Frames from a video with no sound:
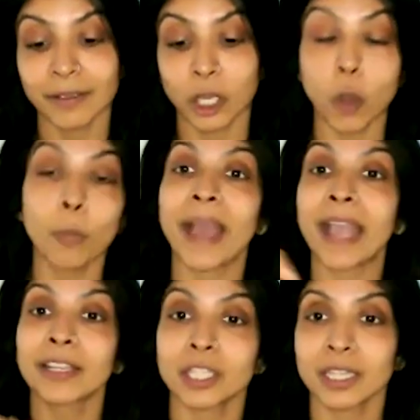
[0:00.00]
go
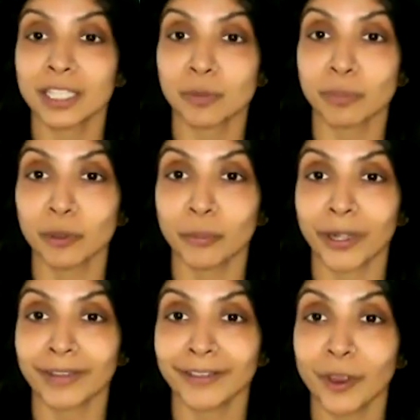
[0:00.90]
back to its
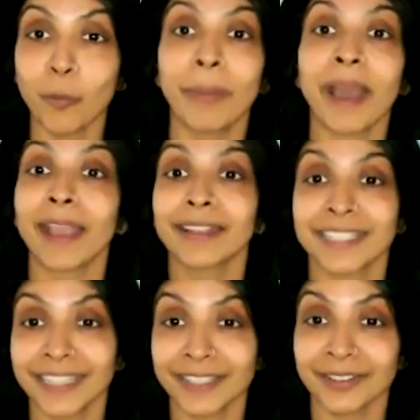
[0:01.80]
blueprint, go back
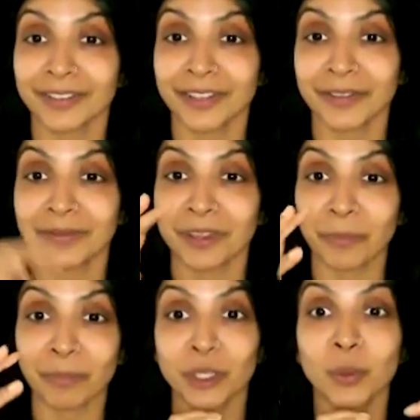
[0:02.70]
to the
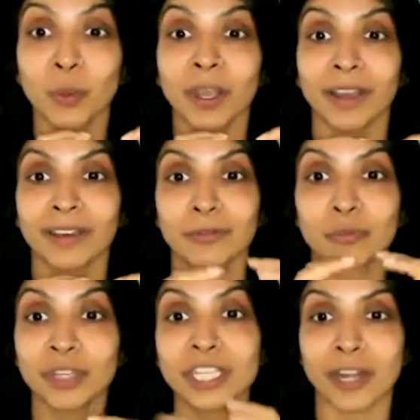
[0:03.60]
pure
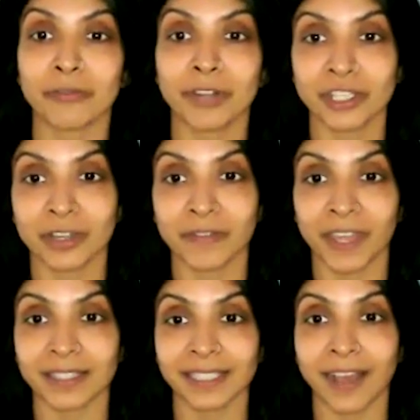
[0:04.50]
regeneration of
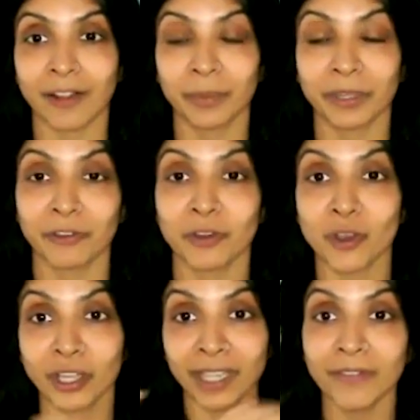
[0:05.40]
that cell. But if you're
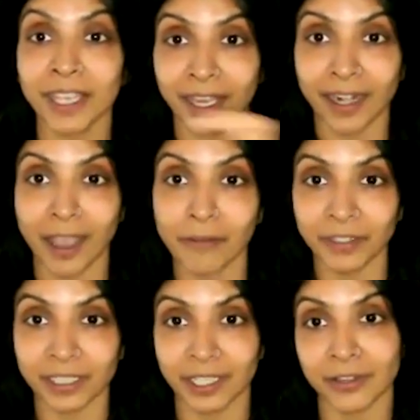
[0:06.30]
not giving it enough,
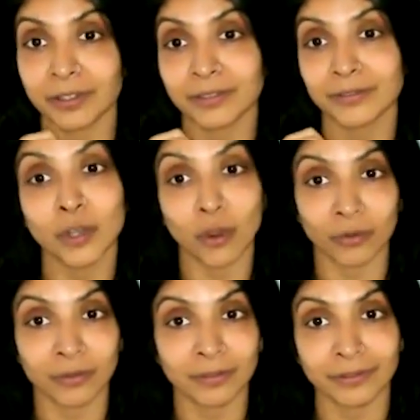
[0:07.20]
it's going to not
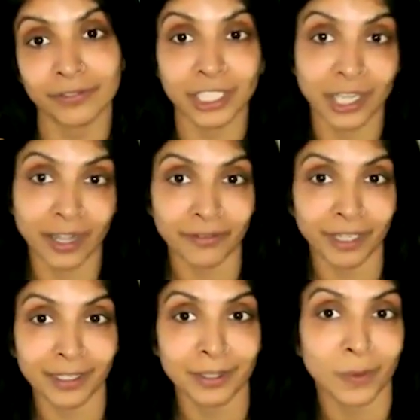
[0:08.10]

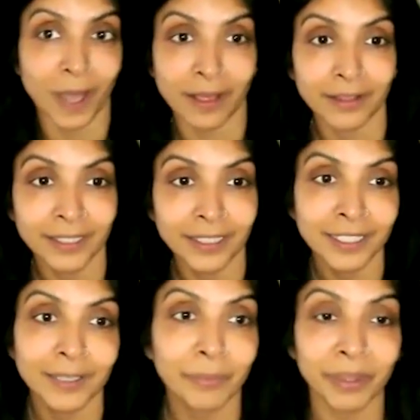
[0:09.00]
regenerate as well.
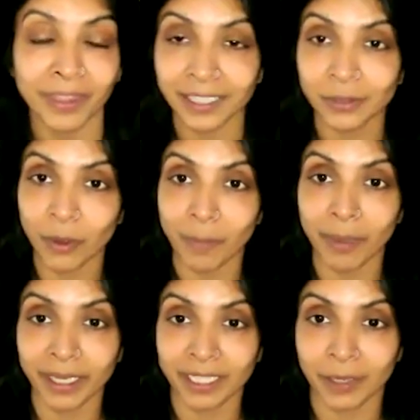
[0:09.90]
But that's what
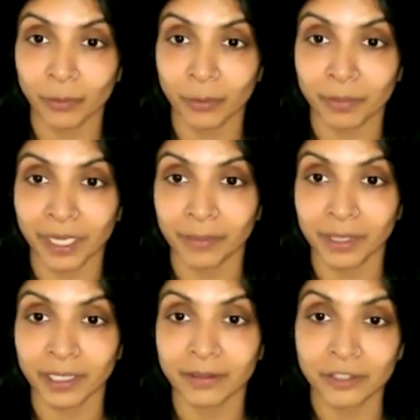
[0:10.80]
my tip would be. I'm
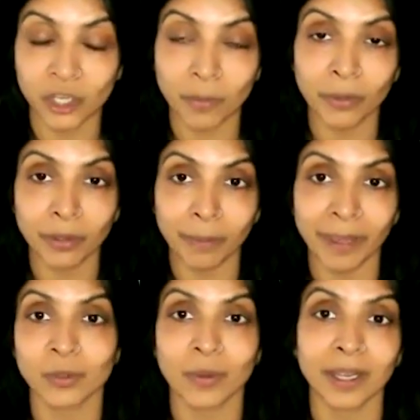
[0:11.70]
going to jump on the
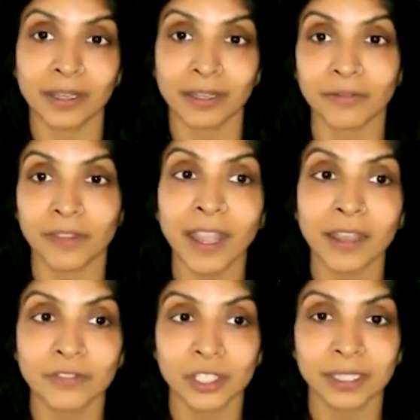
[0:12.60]
bandwagon of that. I
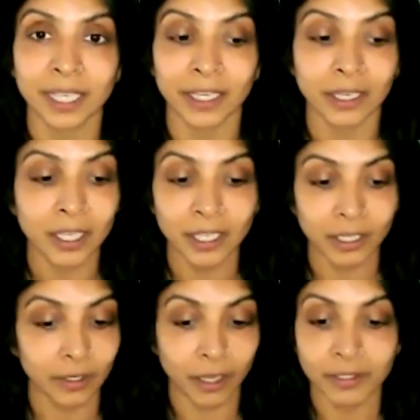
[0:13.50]
would just say
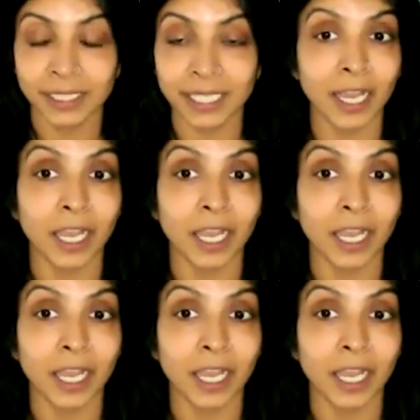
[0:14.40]
stay